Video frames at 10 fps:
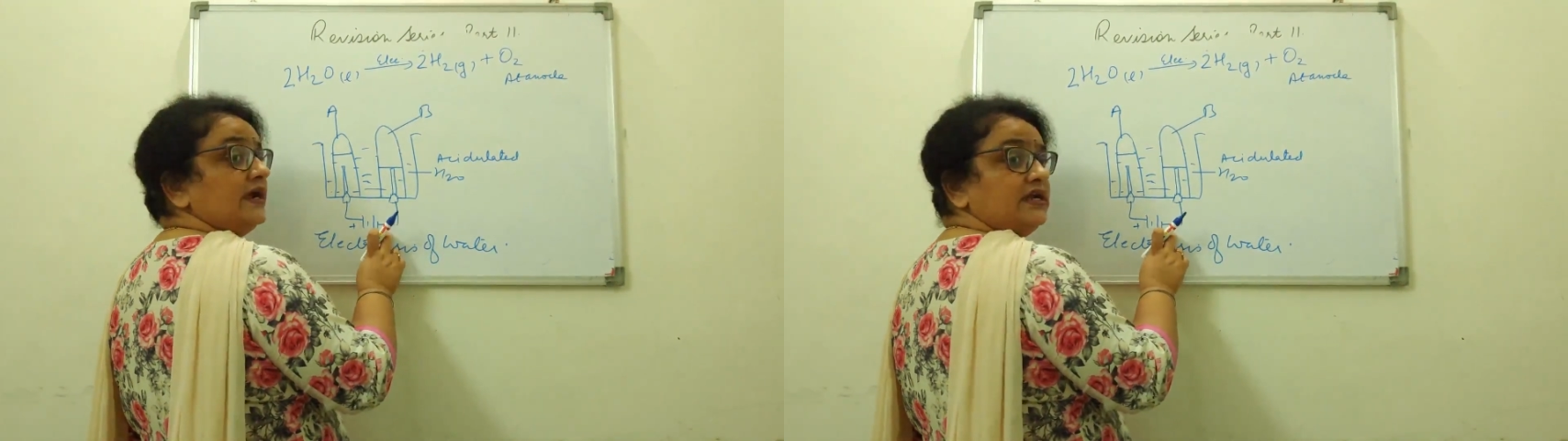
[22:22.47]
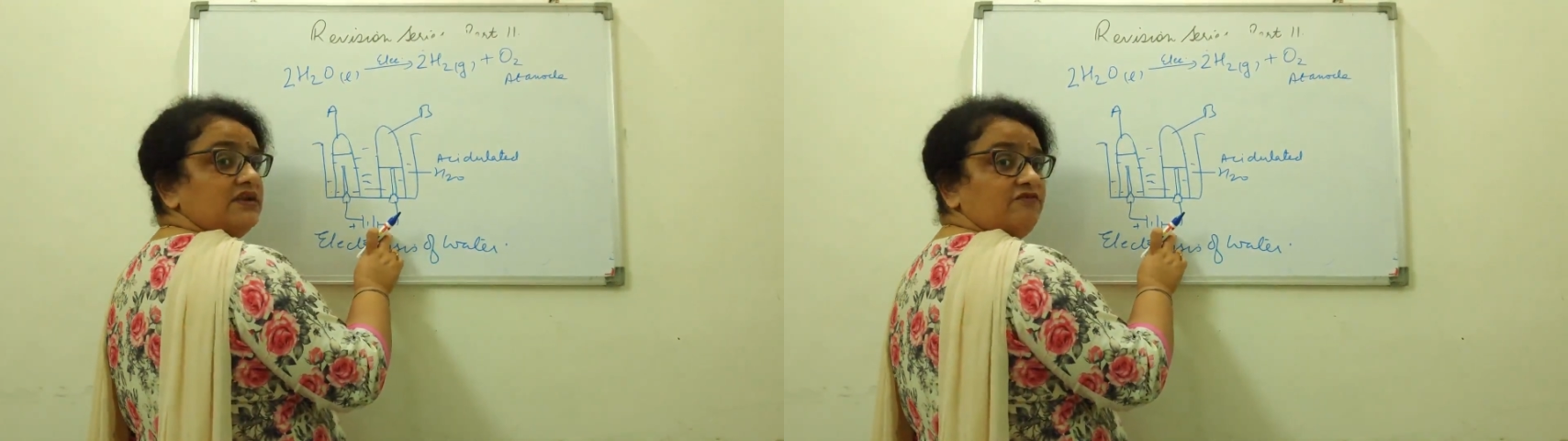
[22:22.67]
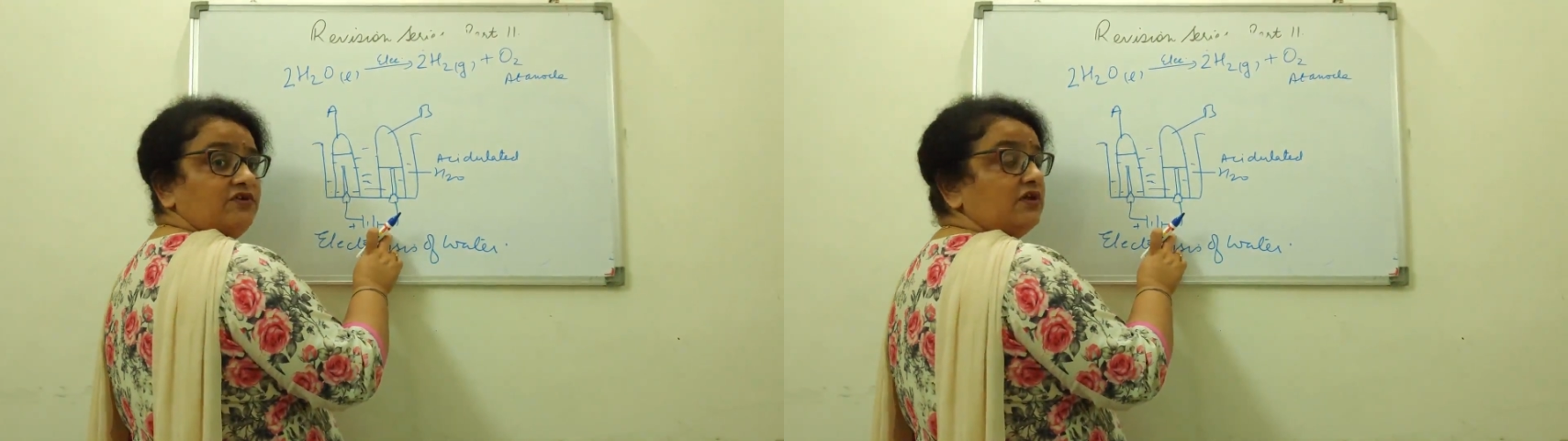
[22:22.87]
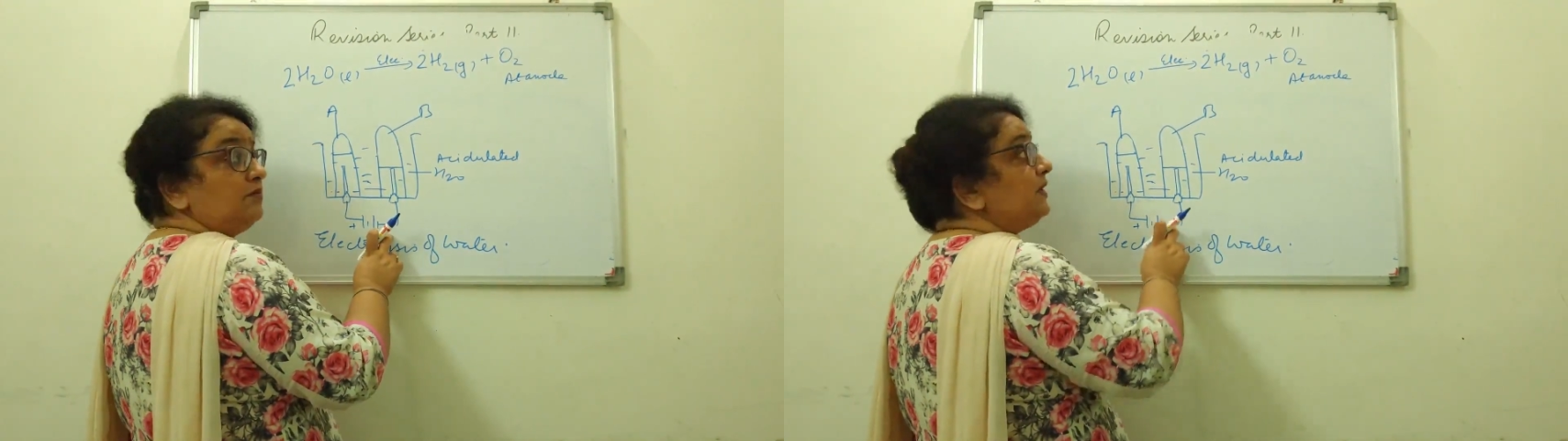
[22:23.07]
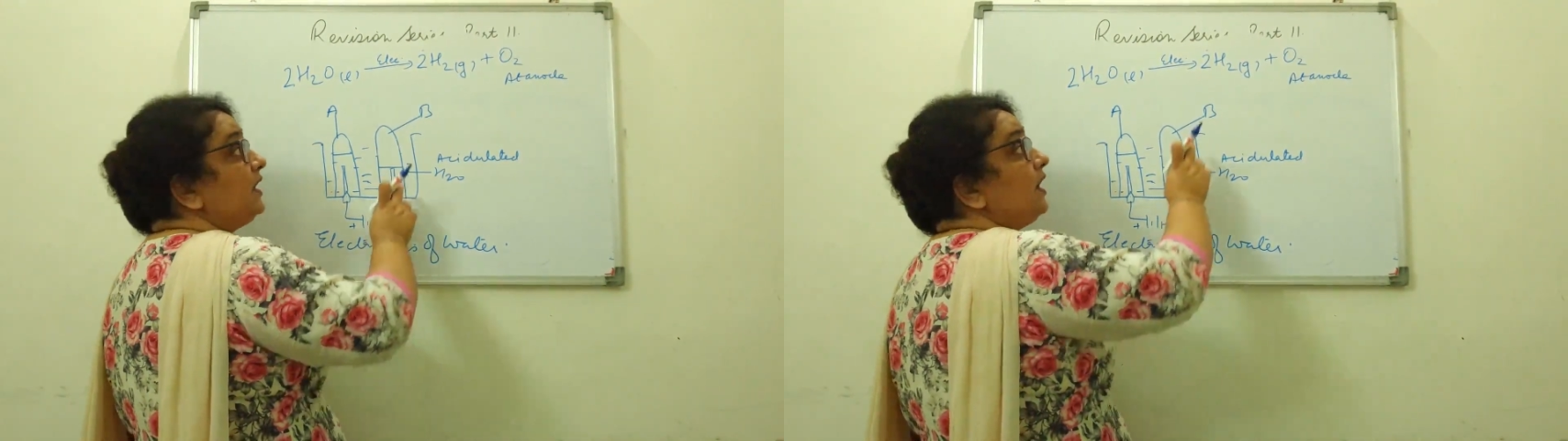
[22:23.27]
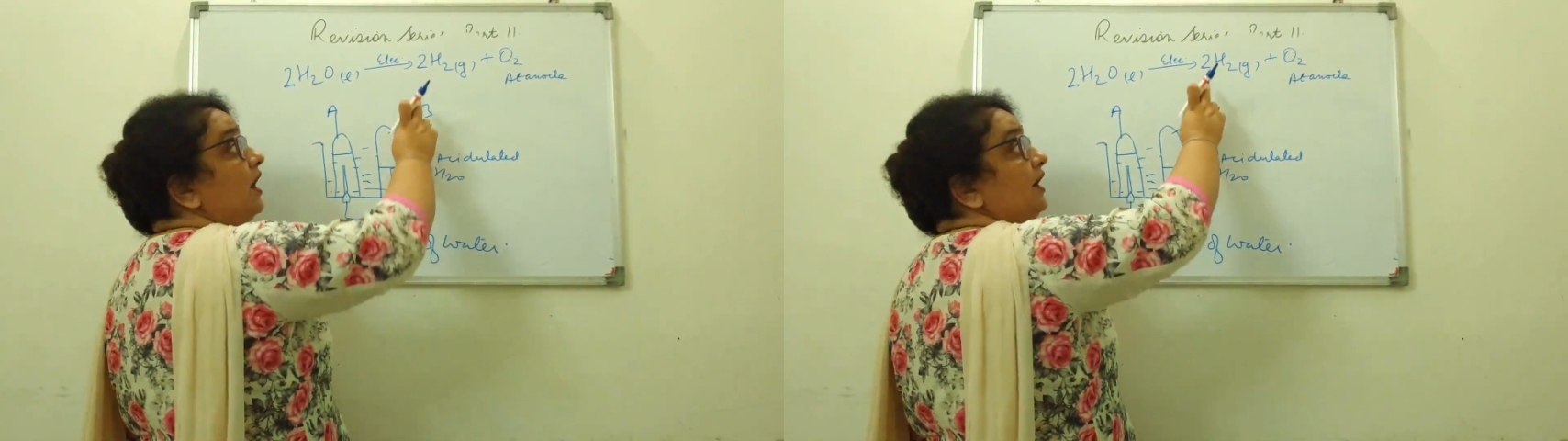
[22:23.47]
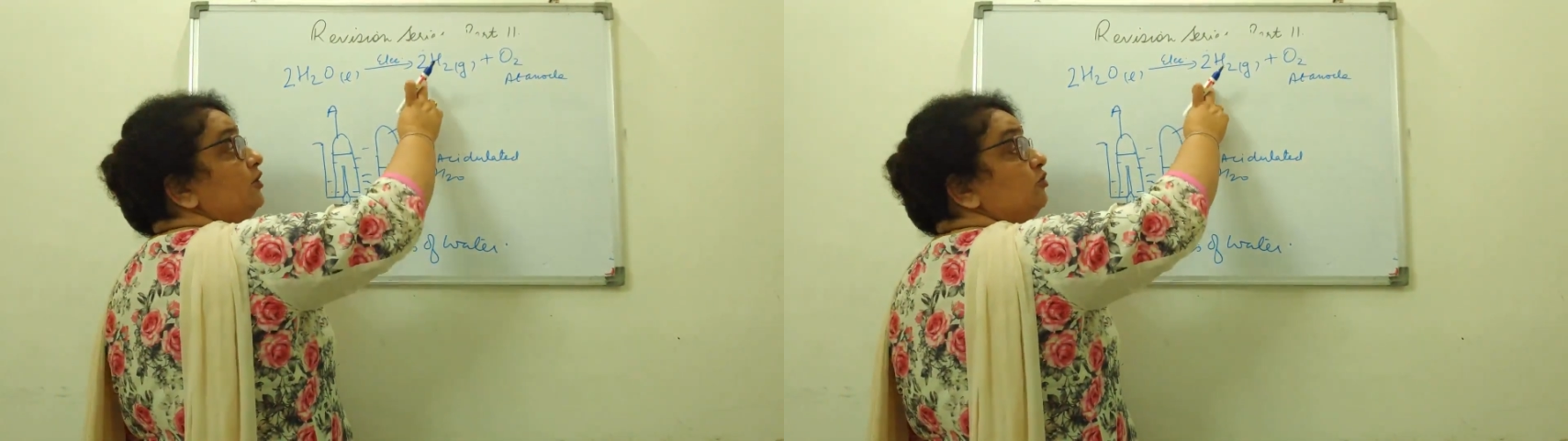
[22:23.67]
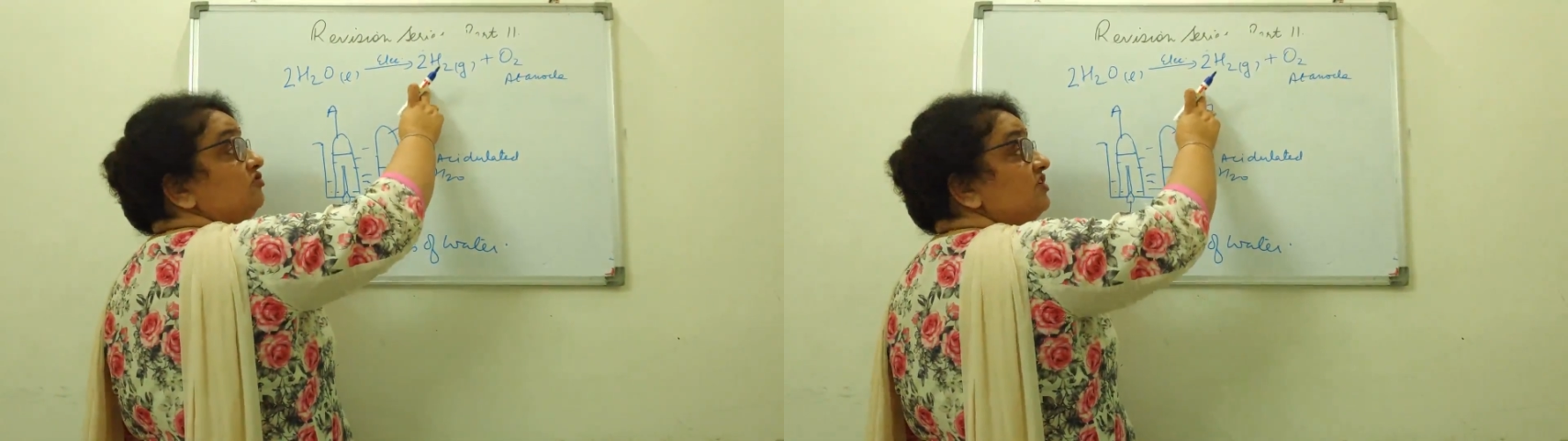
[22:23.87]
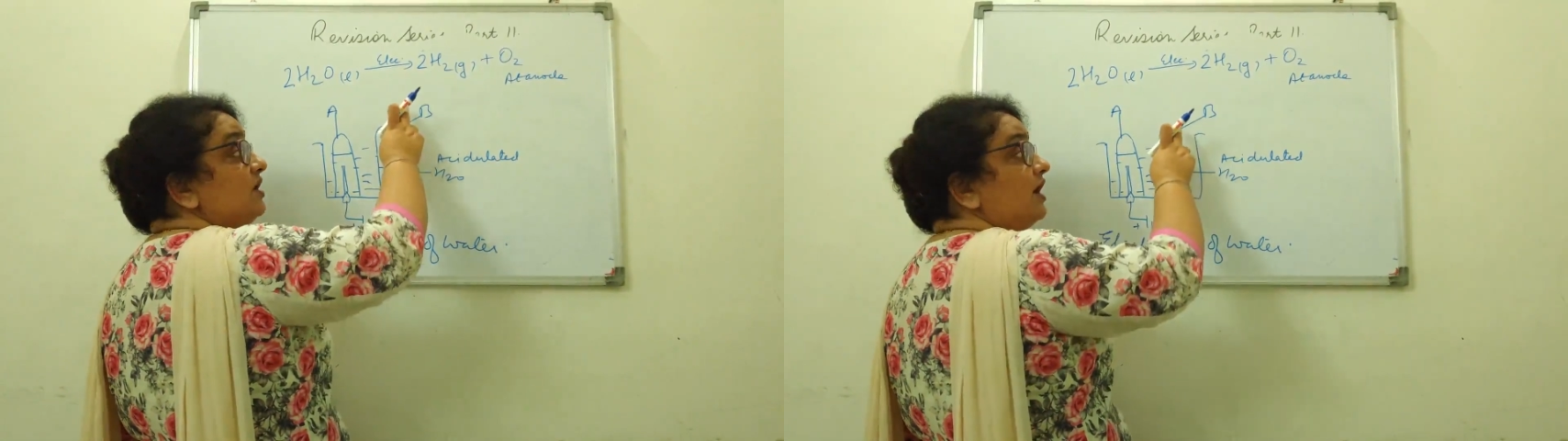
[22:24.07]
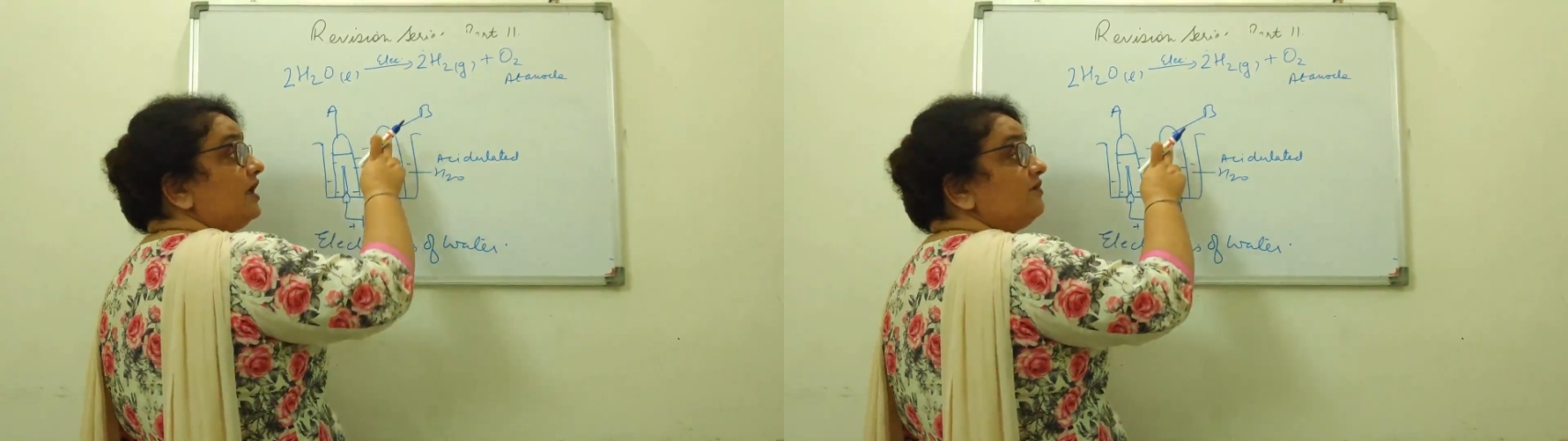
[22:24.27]
negative terminal
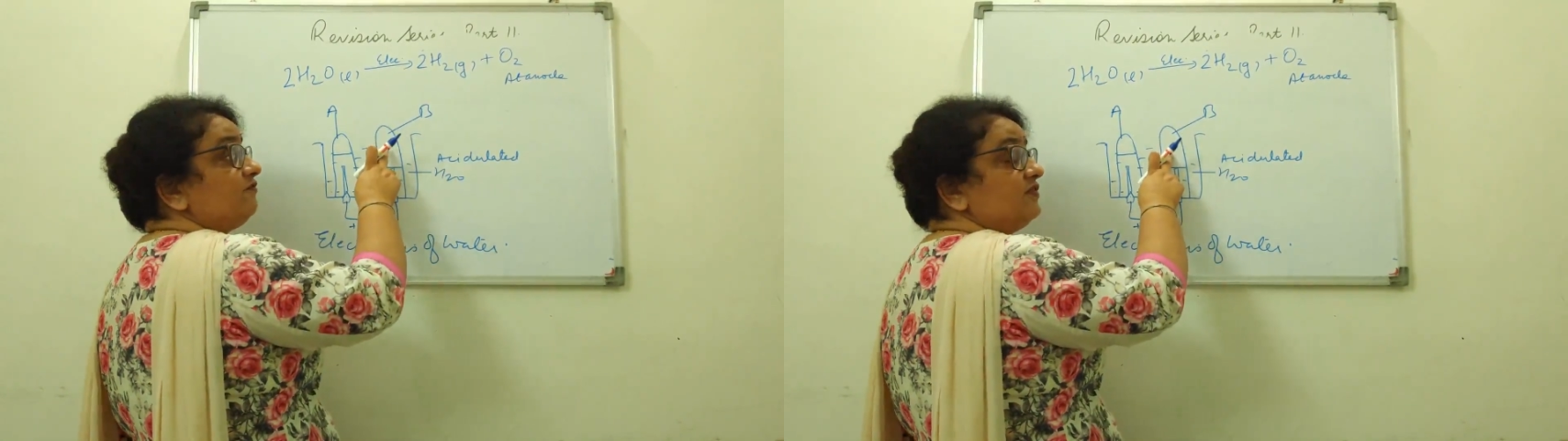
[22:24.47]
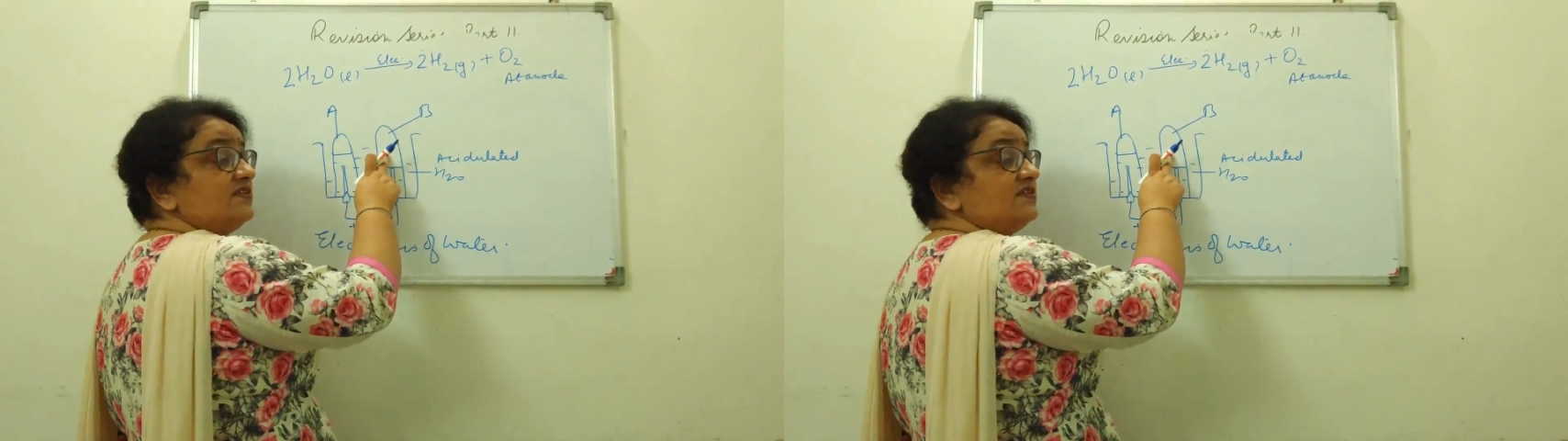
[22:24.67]
hydrogen ion,